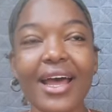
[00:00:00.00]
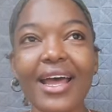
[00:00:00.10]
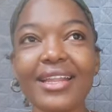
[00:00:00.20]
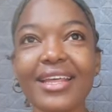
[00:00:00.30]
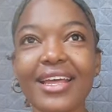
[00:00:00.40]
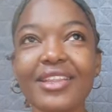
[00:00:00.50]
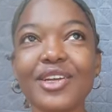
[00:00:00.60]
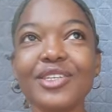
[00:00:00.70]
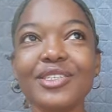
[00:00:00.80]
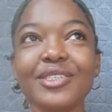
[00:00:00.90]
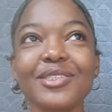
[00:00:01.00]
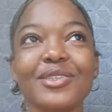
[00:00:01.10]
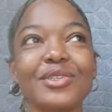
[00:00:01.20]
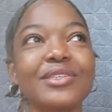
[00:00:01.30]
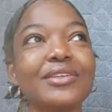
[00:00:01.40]
and then there's this
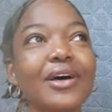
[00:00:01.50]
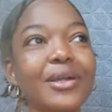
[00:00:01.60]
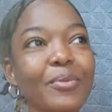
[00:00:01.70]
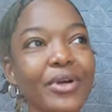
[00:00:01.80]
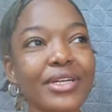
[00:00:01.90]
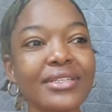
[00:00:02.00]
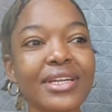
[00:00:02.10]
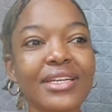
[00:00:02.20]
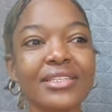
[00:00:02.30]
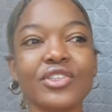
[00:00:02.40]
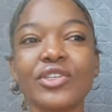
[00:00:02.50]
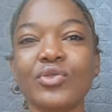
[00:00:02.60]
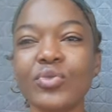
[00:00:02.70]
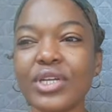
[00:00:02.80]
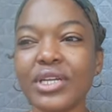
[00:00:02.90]
this other person that is just
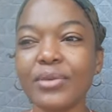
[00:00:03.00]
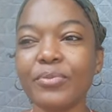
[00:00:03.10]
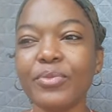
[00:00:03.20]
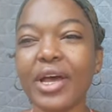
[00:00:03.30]
really